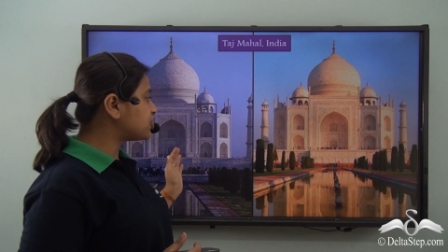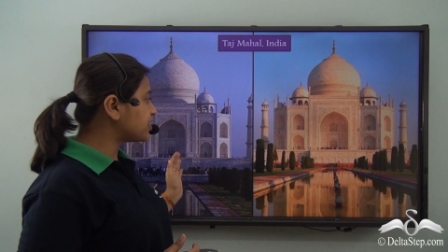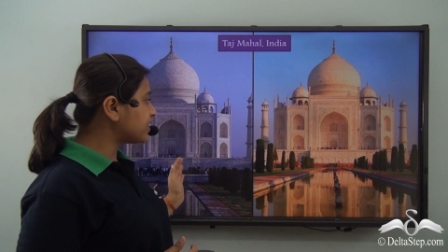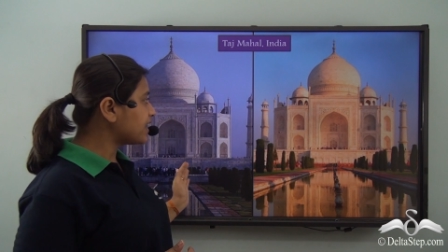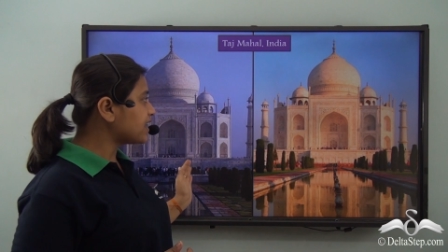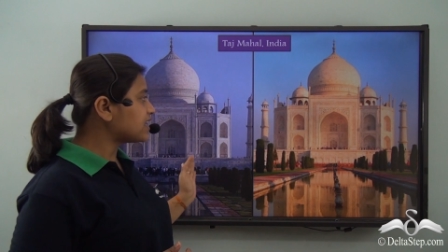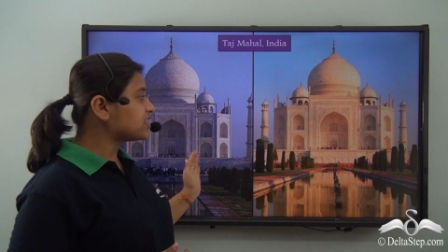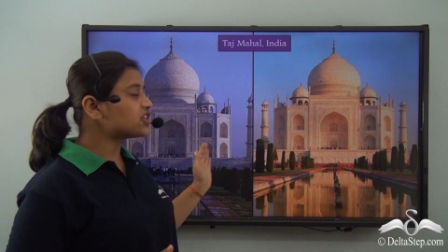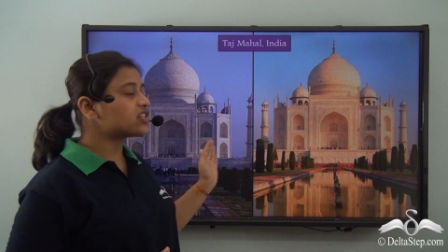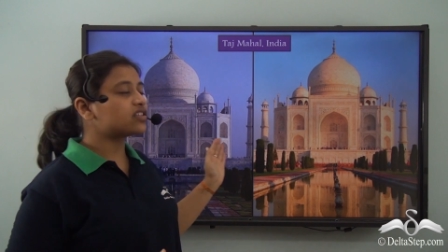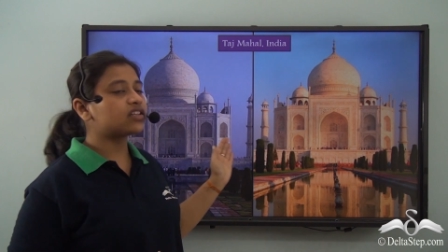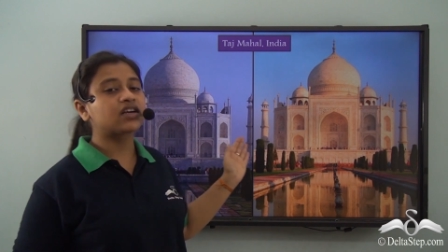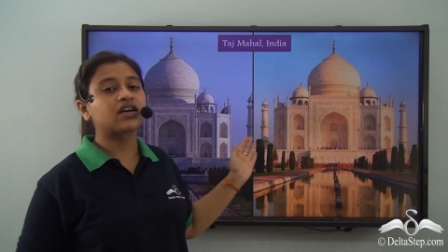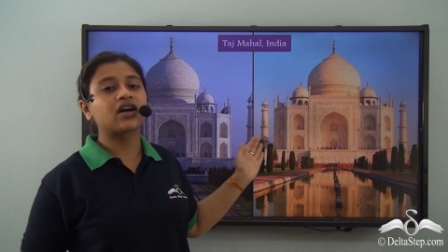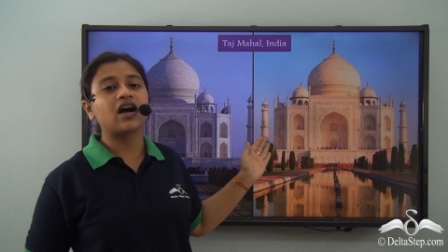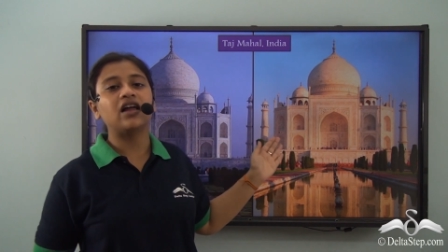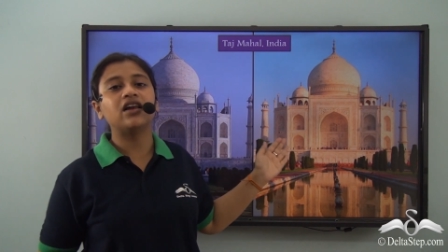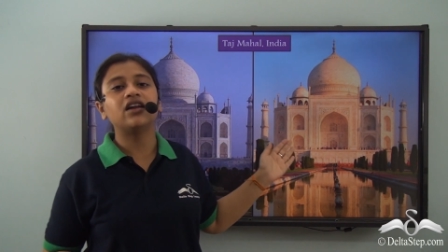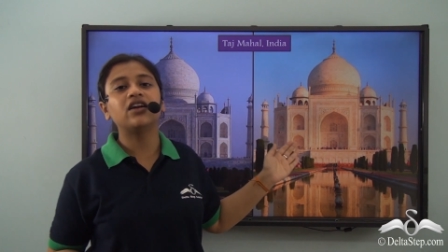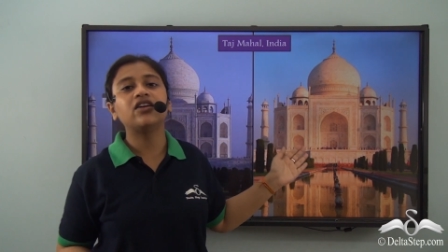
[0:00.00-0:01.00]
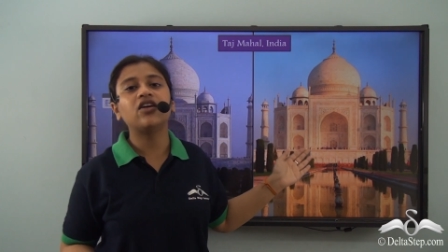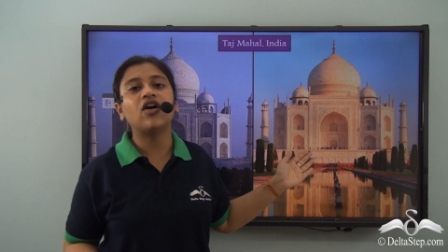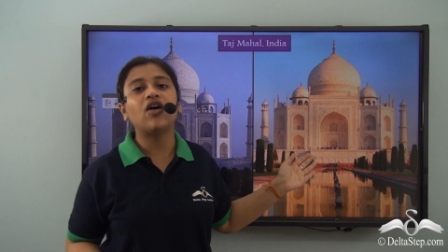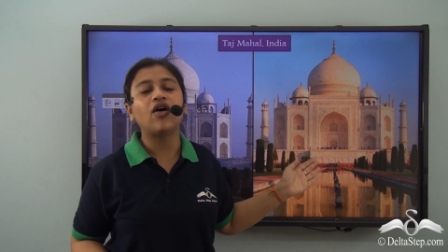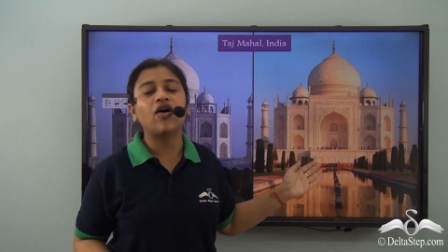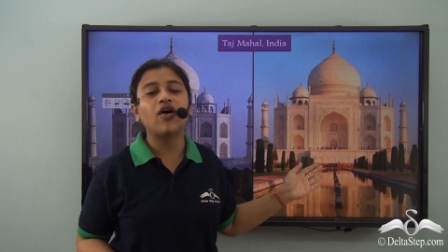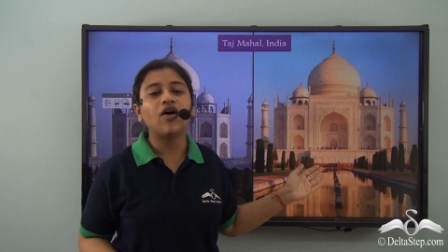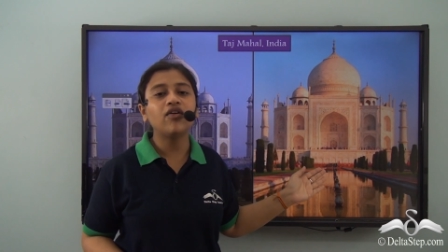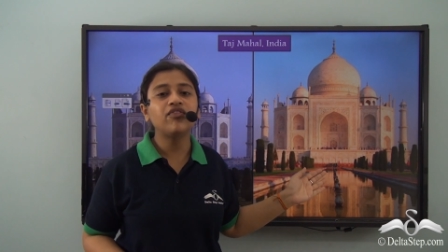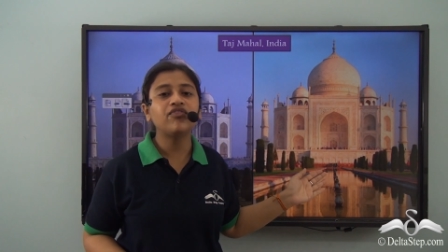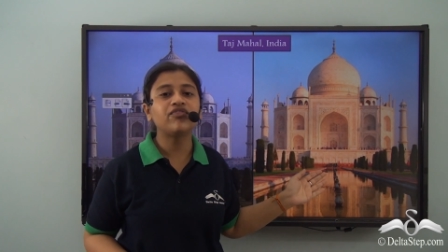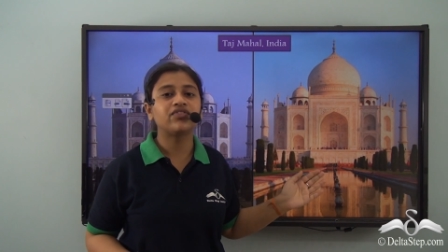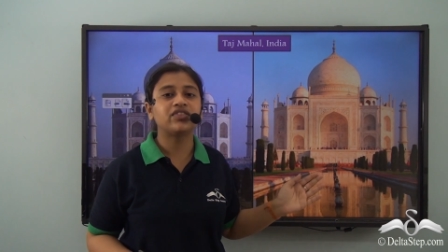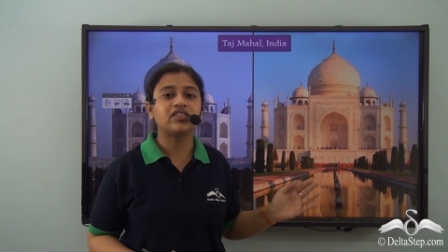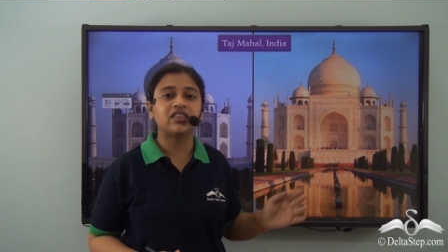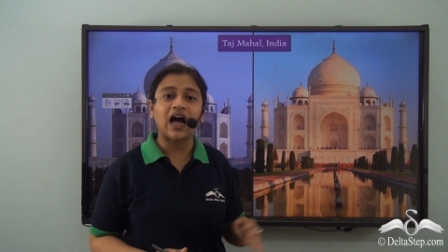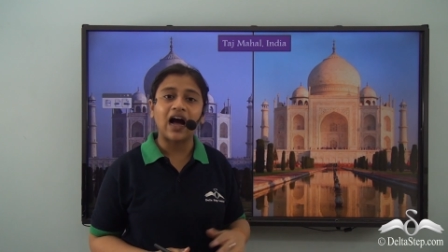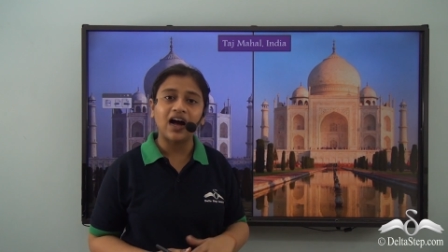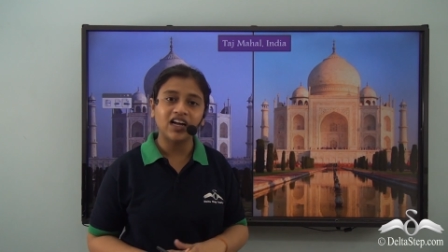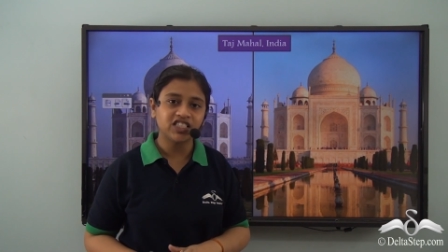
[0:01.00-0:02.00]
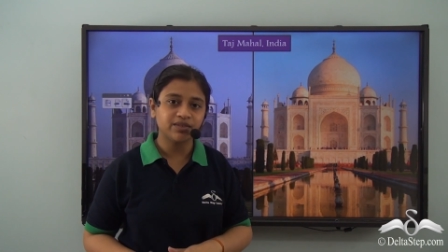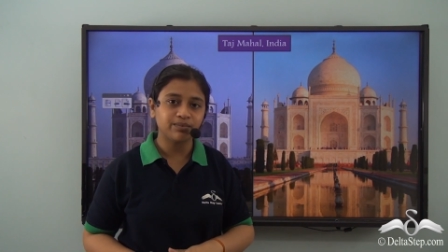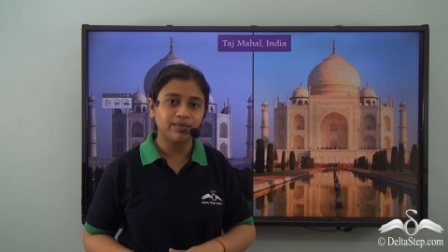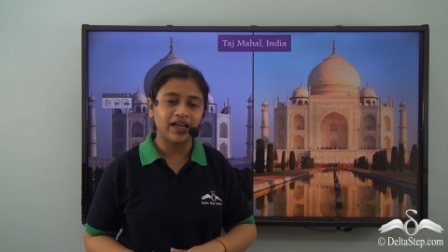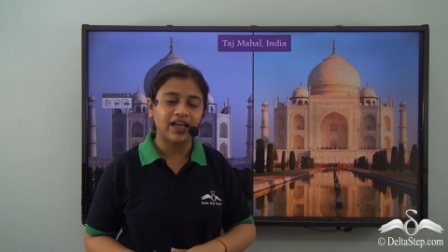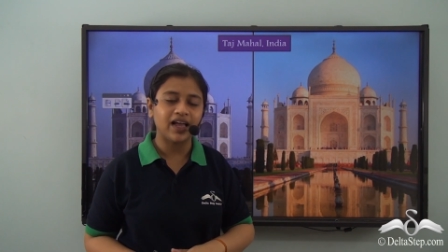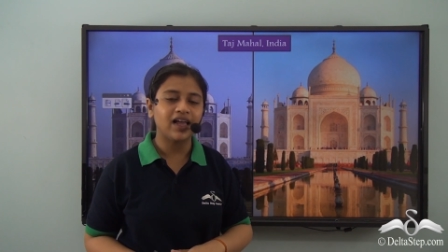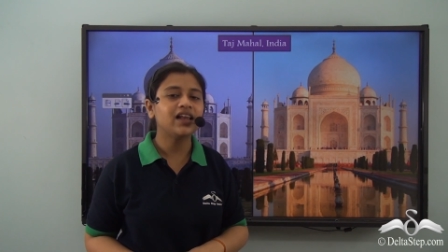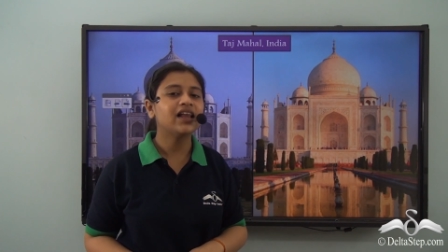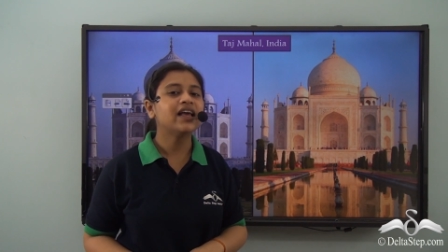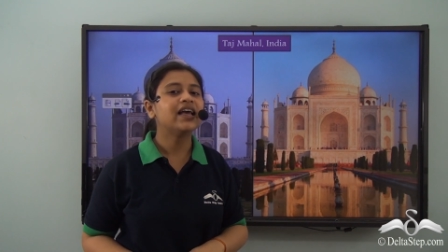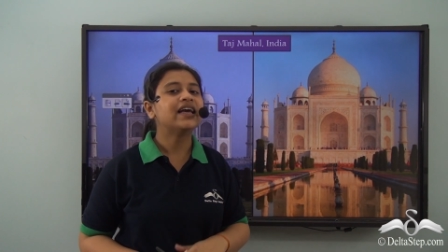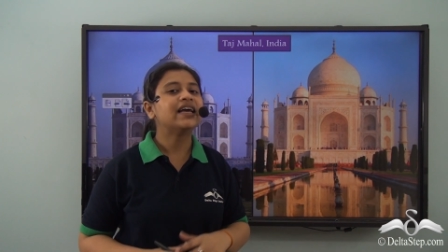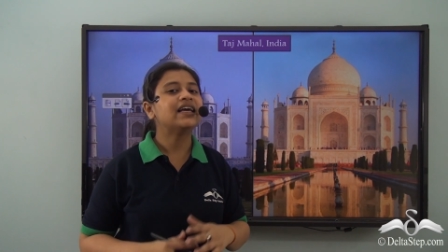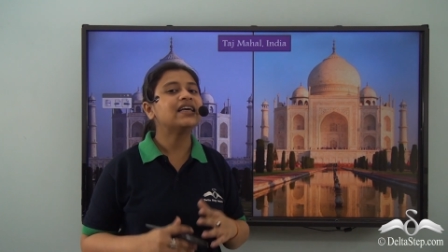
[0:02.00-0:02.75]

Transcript: change in the color of Taj Mahal